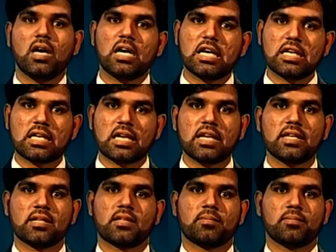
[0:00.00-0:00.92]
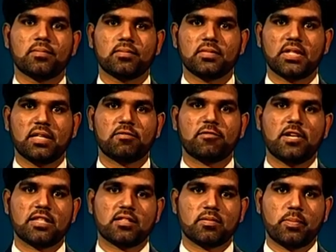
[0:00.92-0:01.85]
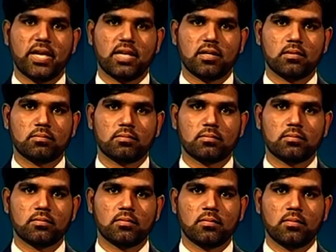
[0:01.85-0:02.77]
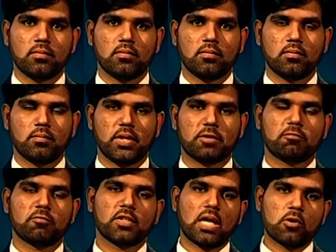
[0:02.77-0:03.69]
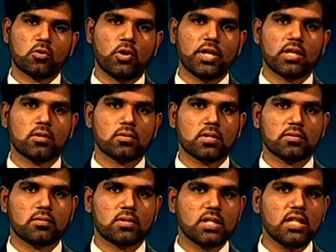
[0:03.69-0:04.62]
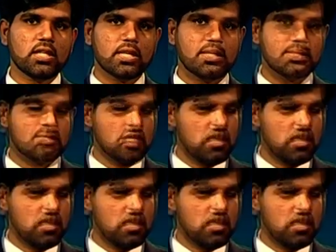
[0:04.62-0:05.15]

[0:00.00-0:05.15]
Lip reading: earlier than Francis Bacon. But without going into the details,